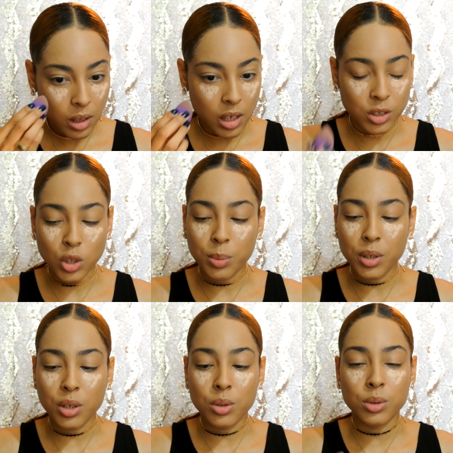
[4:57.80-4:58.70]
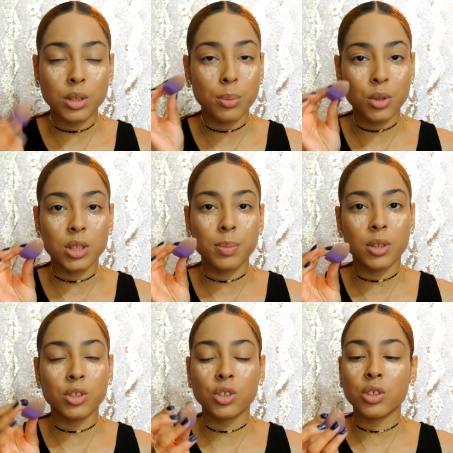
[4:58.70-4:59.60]
And so I'm going to use a beauty
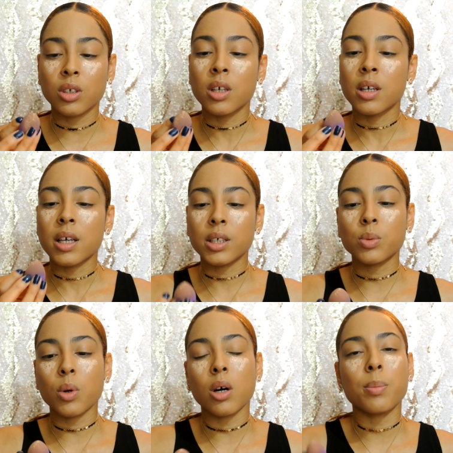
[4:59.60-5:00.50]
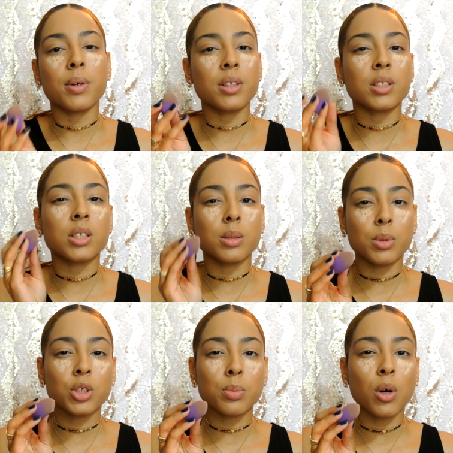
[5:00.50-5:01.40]
sponge as well, but this is
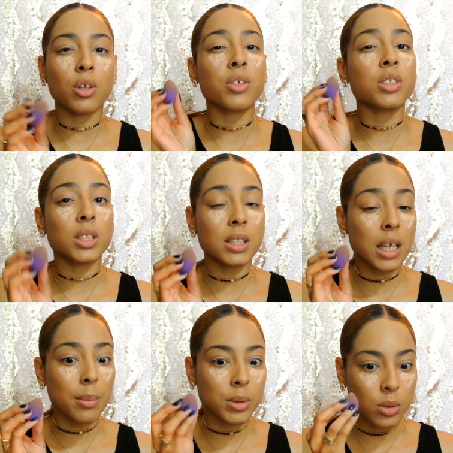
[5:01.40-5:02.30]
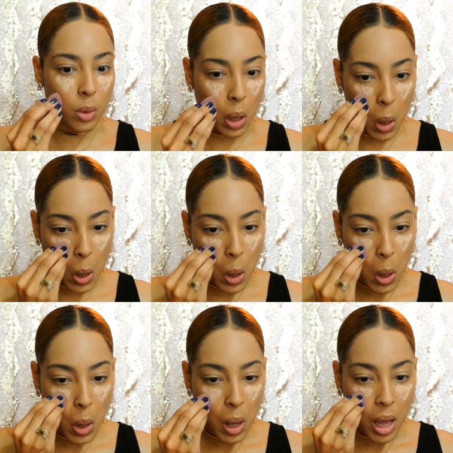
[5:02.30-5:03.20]
much smaller and it's damp as well.
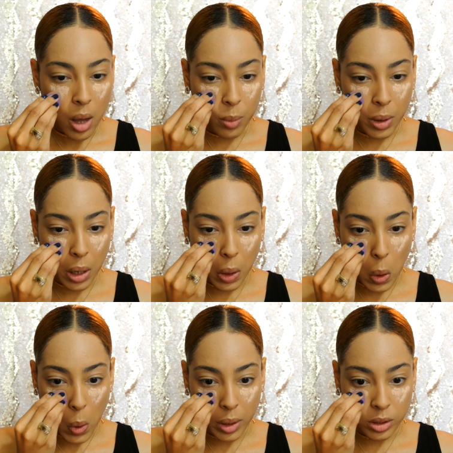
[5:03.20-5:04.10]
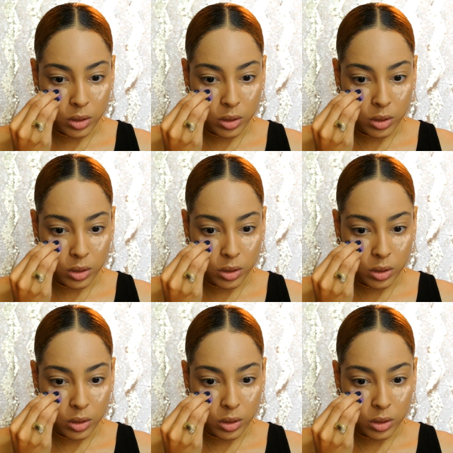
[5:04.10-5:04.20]
And we are going